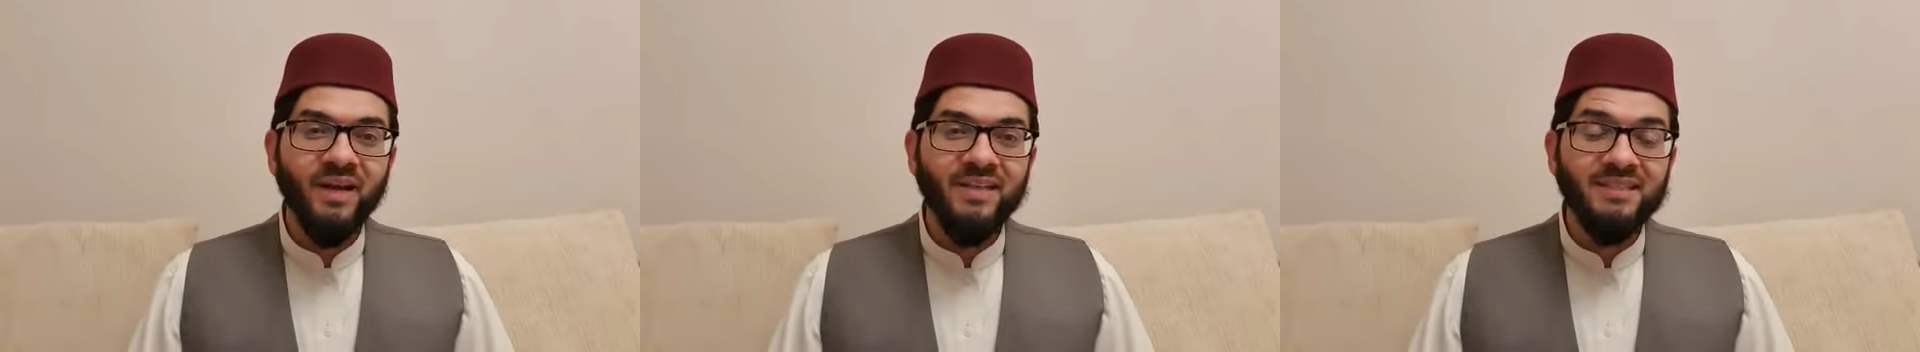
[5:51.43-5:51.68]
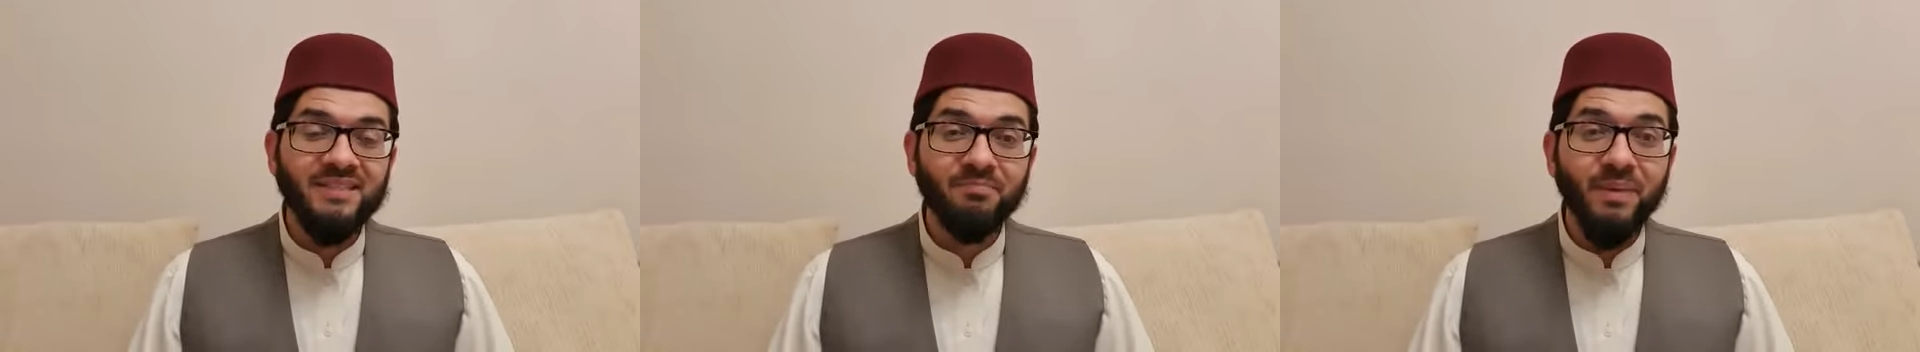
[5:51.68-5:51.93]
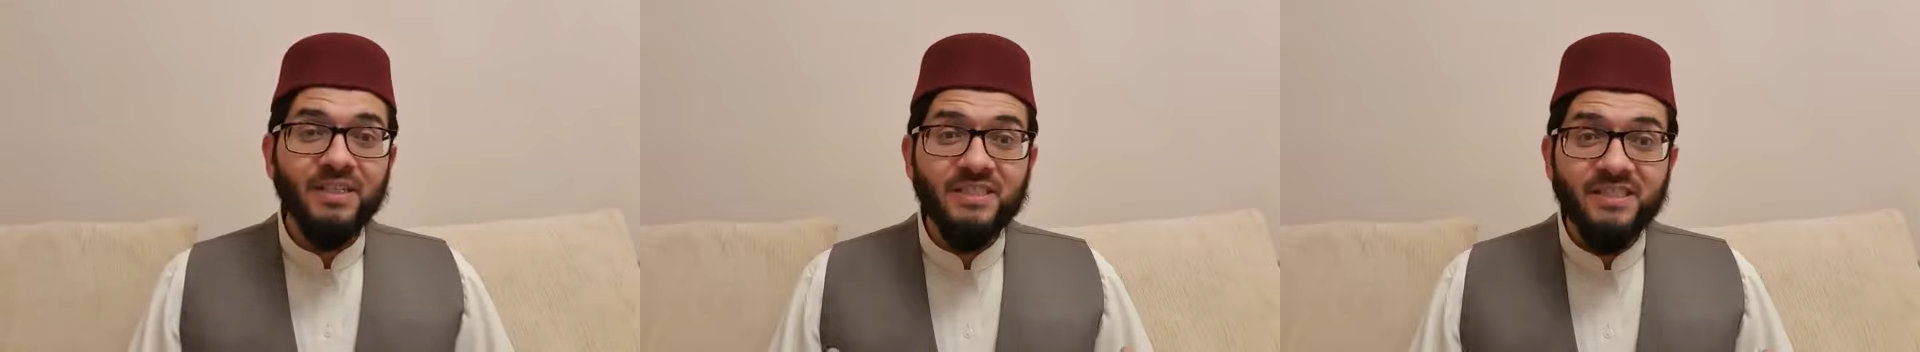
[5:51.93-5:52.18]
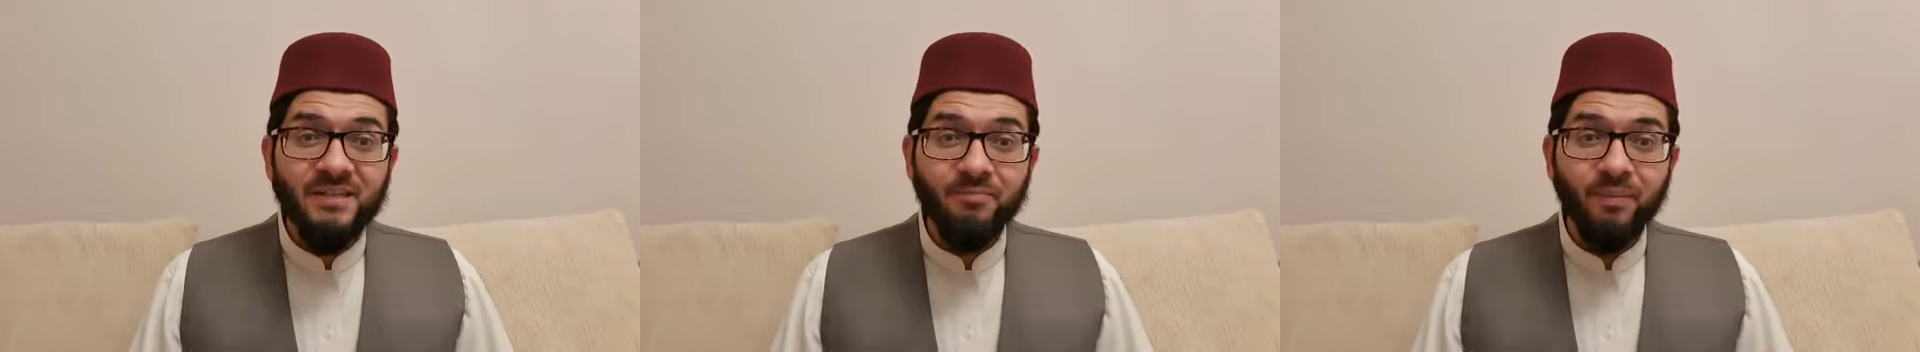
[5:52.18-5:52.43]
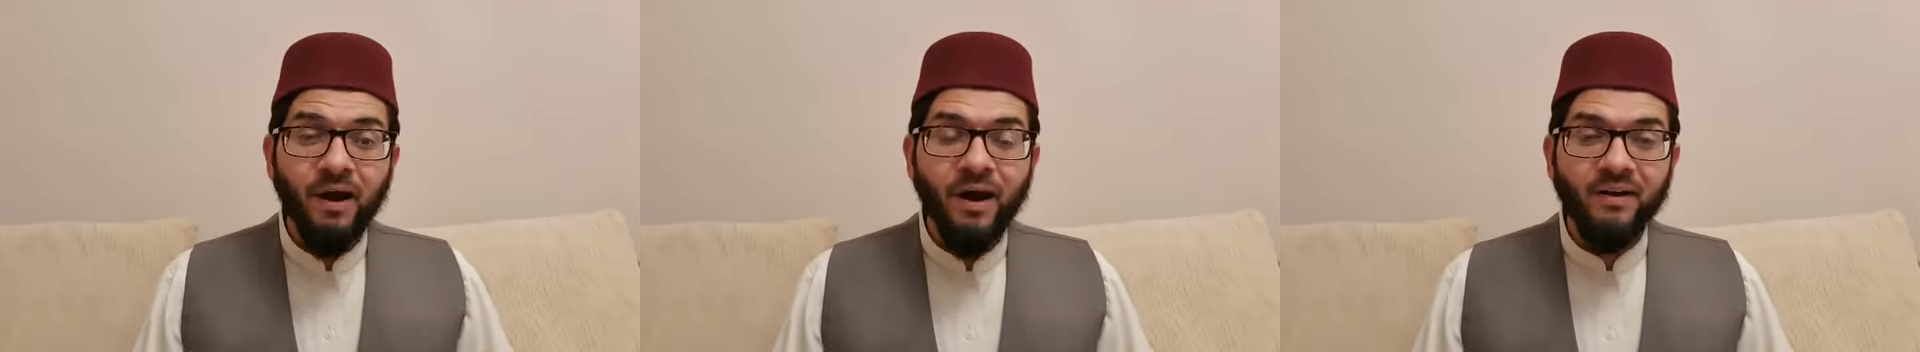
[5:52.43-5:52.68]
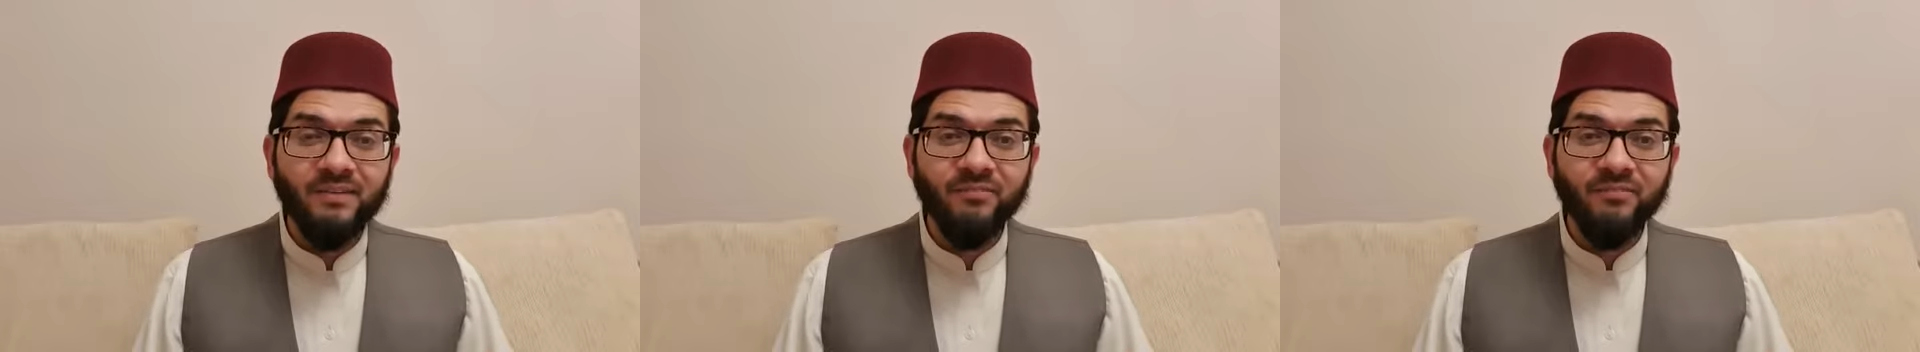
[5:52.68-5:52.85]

as Panjatan Park,